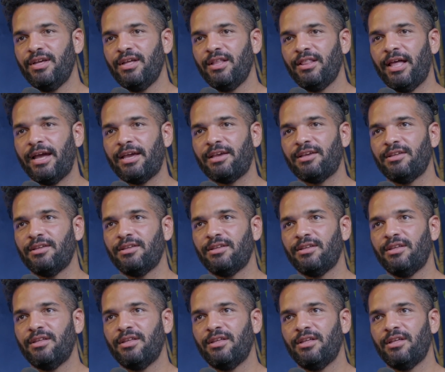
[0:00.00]
like
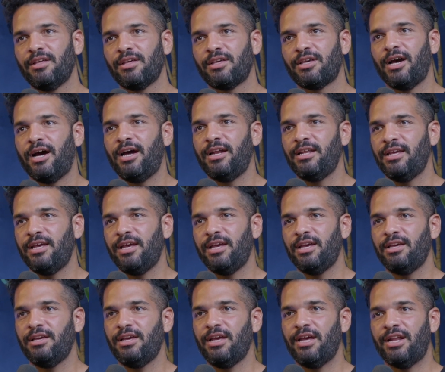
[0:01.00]

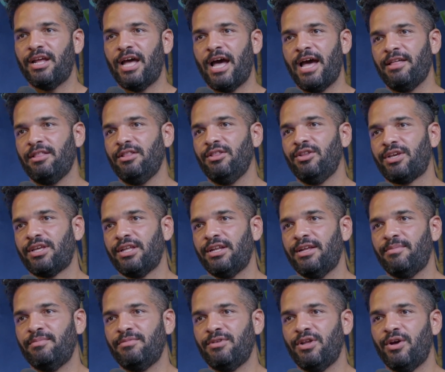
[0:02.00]
Kanye, I look at
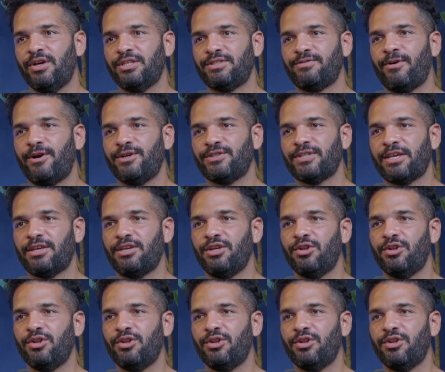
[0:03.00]
him, as far as like,